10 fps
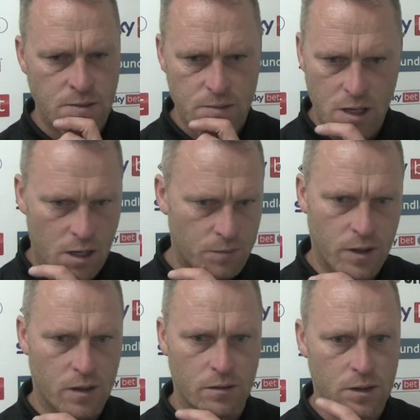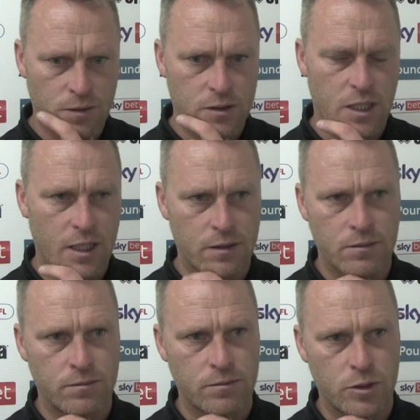No, I'm not. I'm not taking
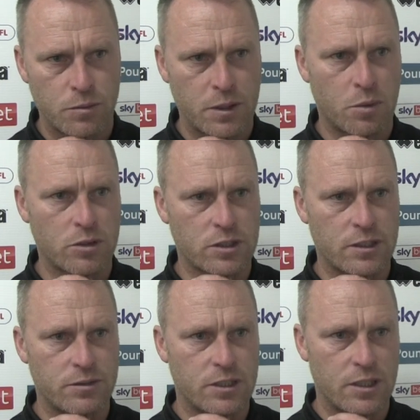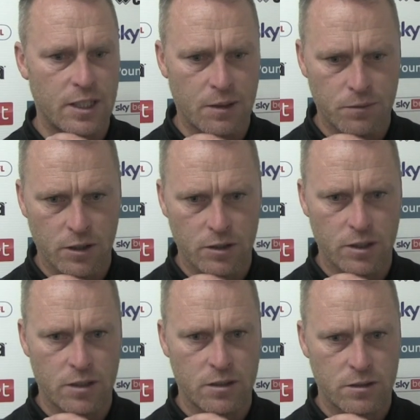too many positives today. I'm not going
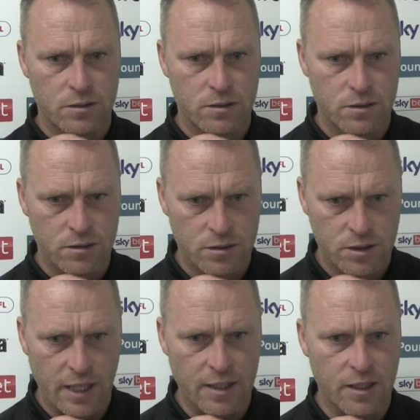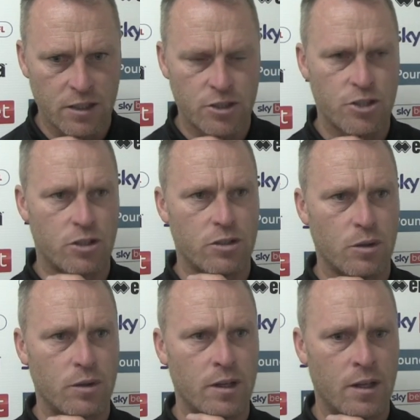to stand here and
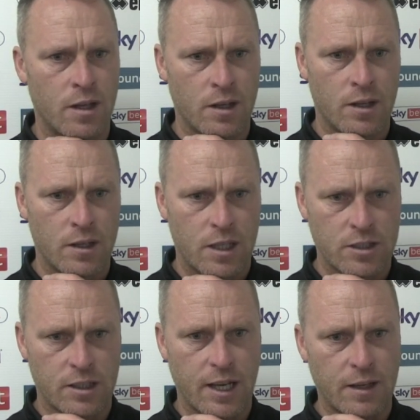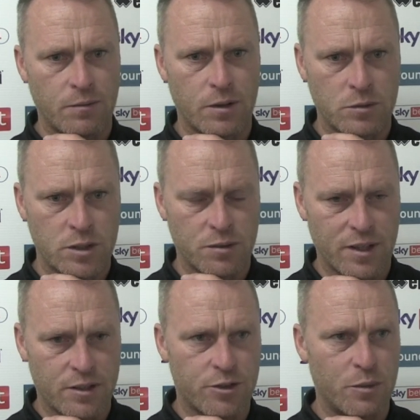sugarcoat it. That's a game that we should have
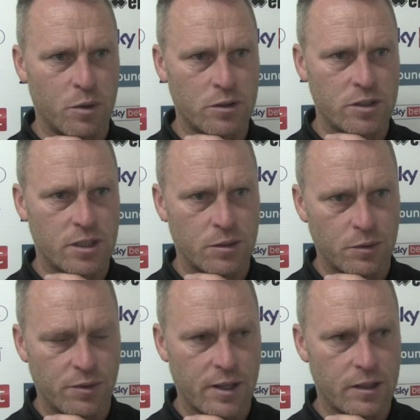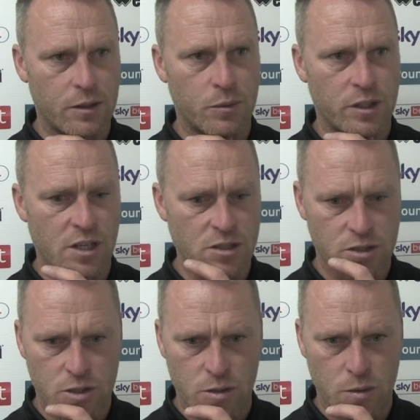had 3 points in, and we've ended up with none.
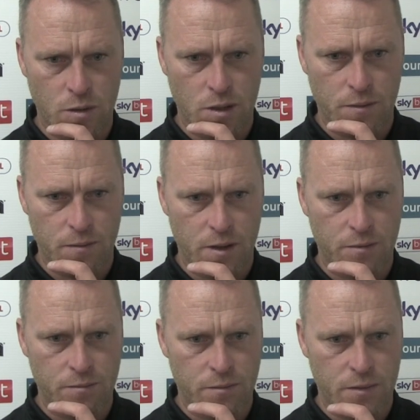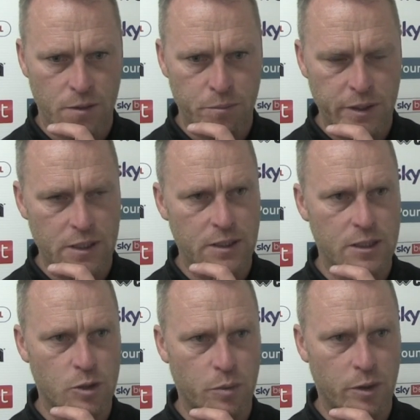So I'm bitterly
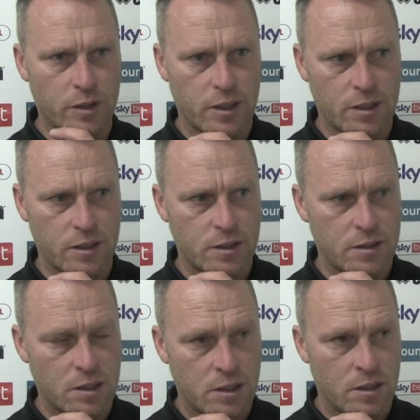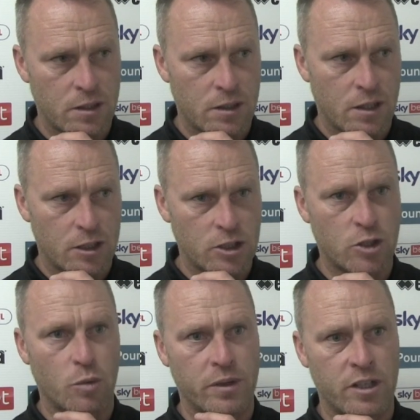disappointed, and I just
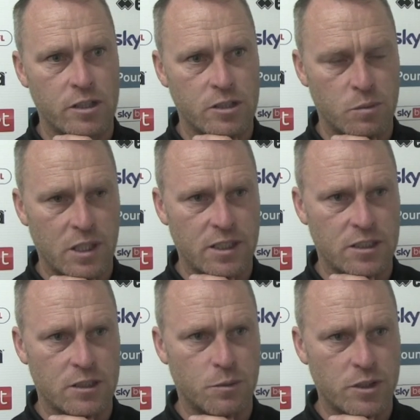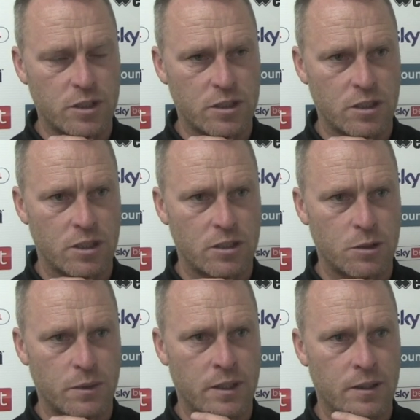hope it hurts the players as much as it
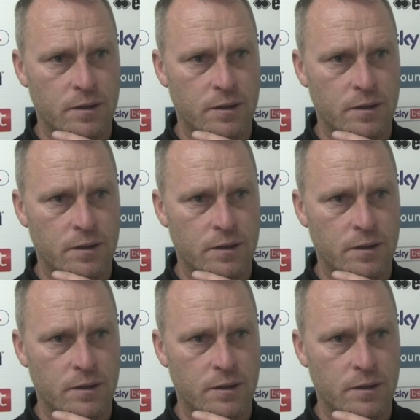hurts me.